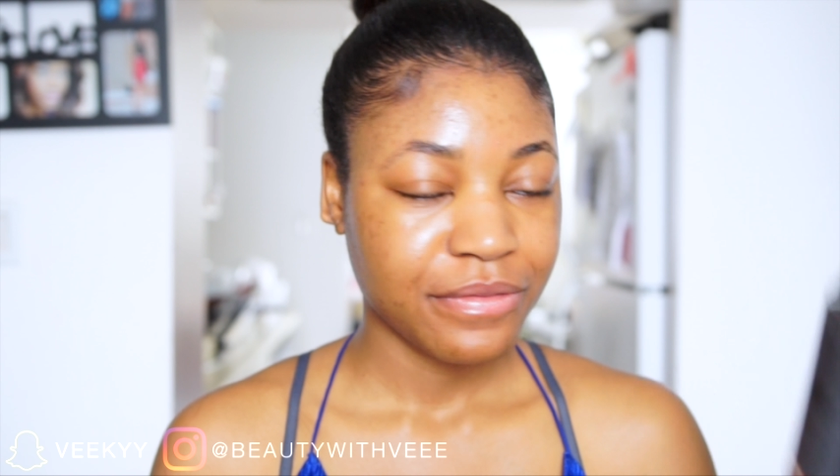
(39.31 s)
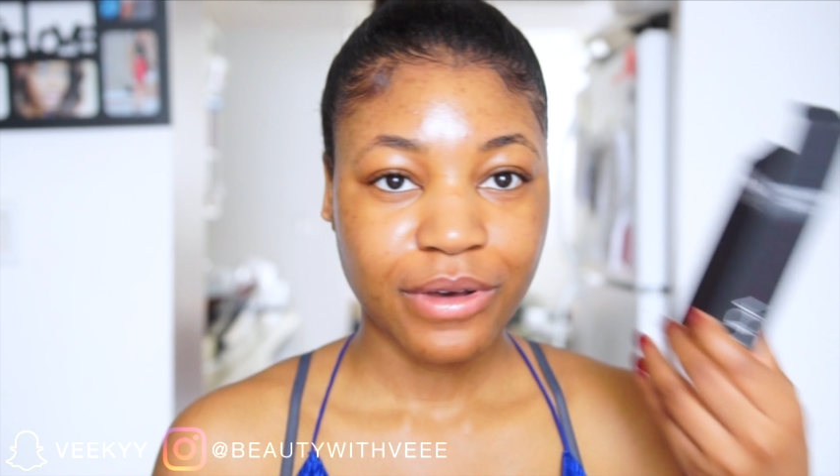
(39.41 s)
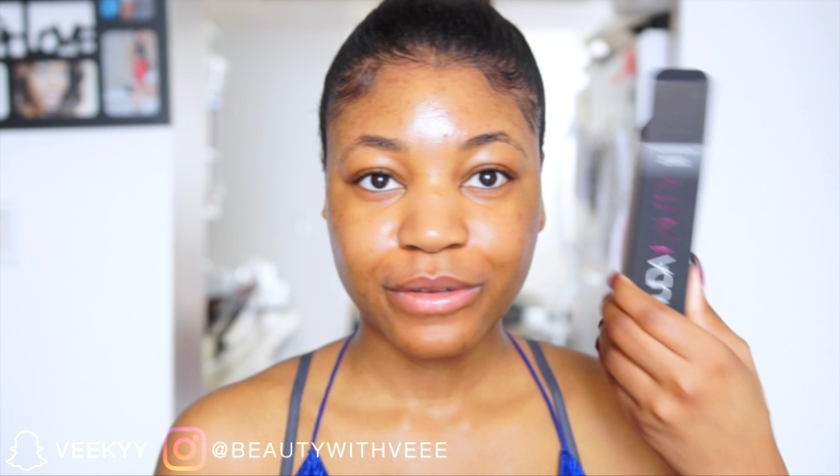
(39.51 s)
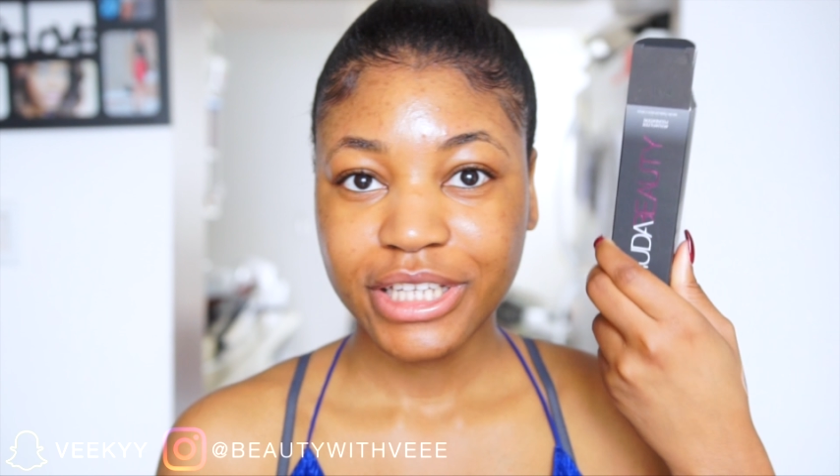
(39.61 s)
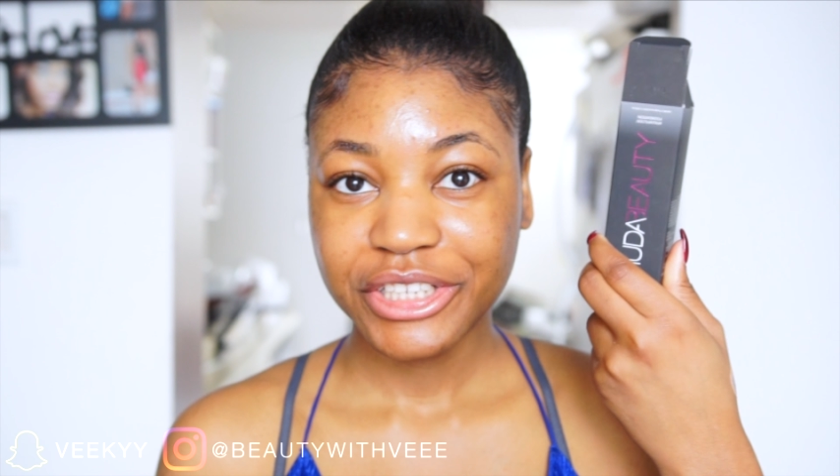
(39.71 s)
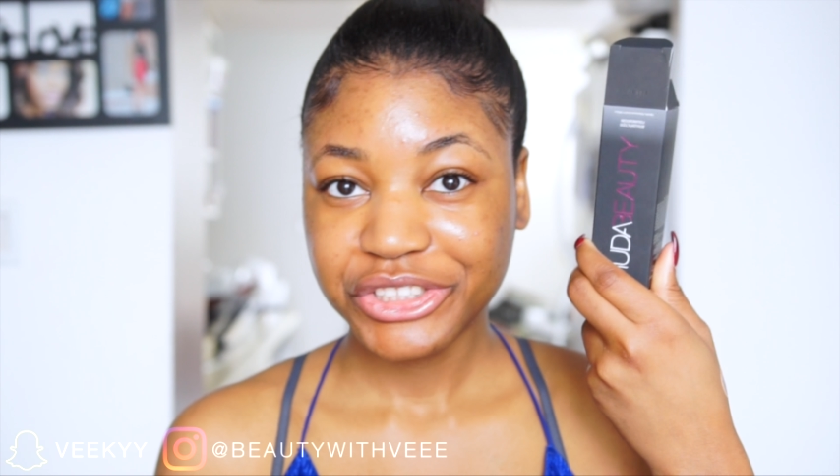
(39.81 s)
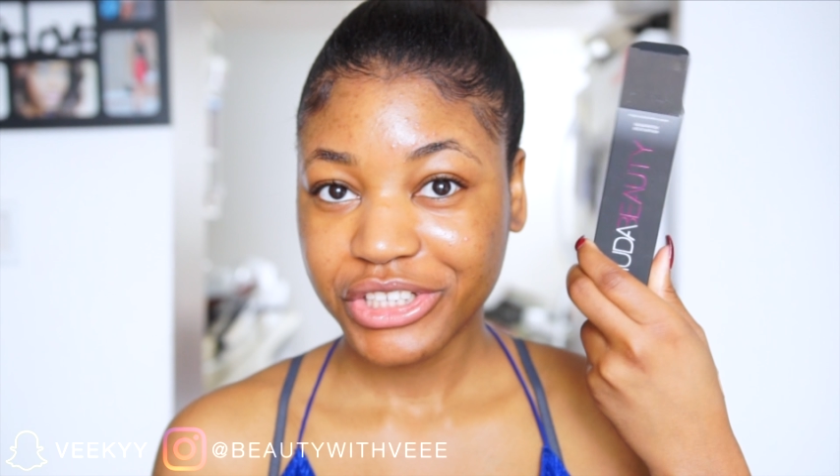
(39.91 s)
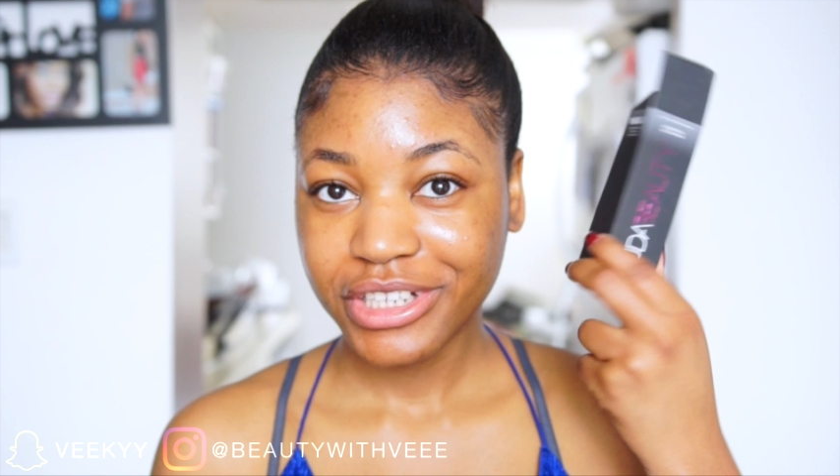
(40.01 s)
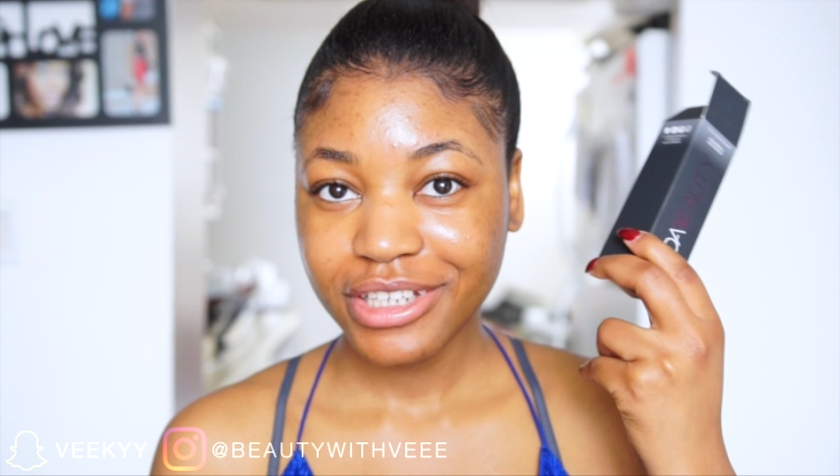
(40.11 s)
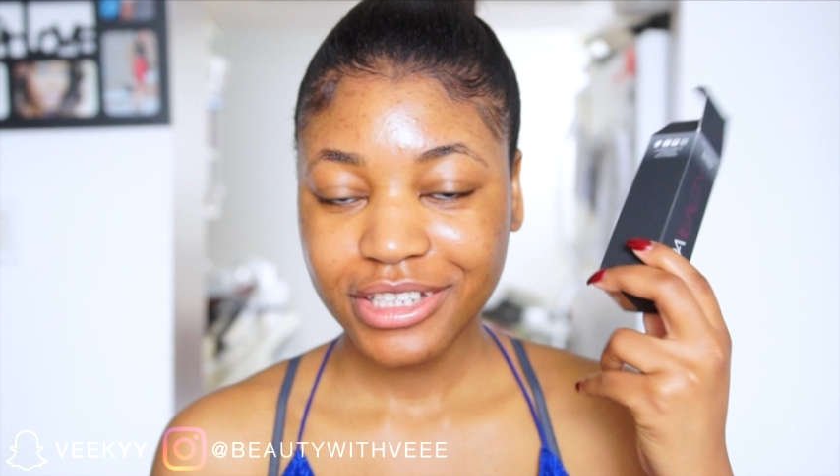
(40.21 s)

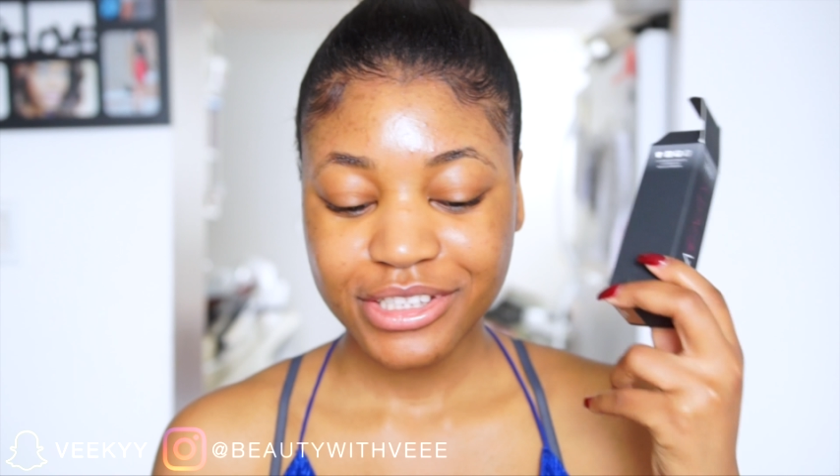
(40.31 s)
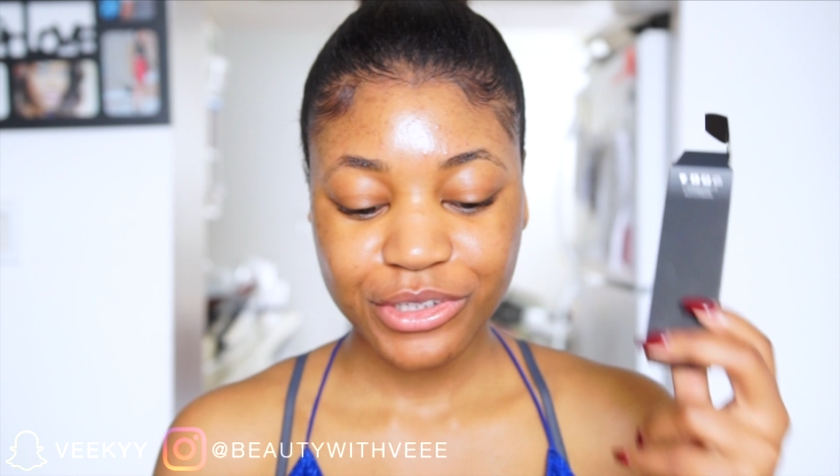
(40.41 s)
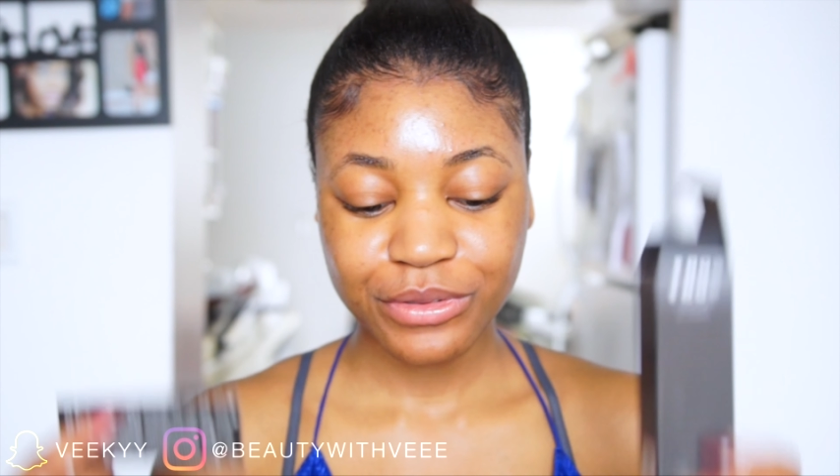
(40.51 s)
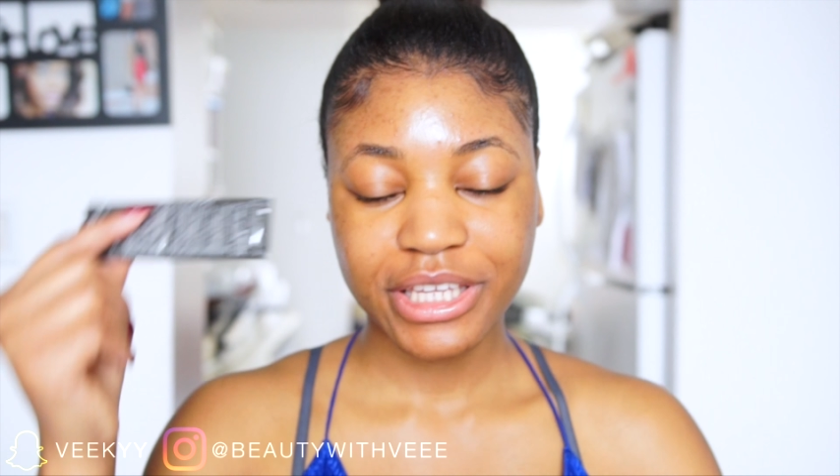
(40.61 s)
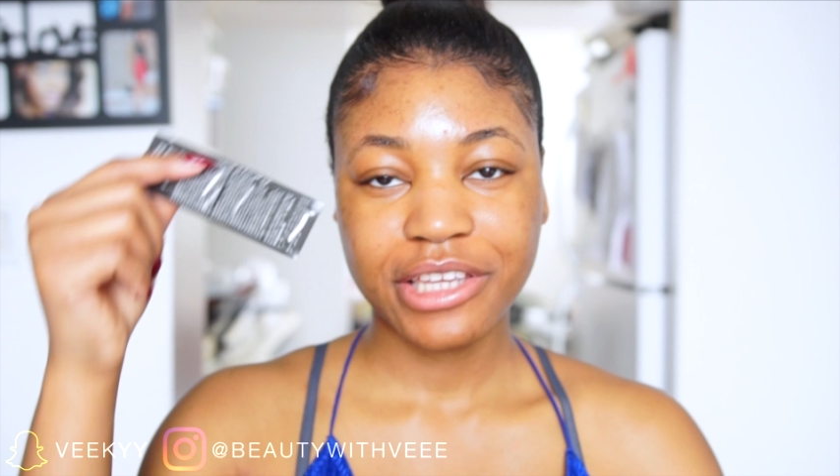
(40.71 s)
foundation, so they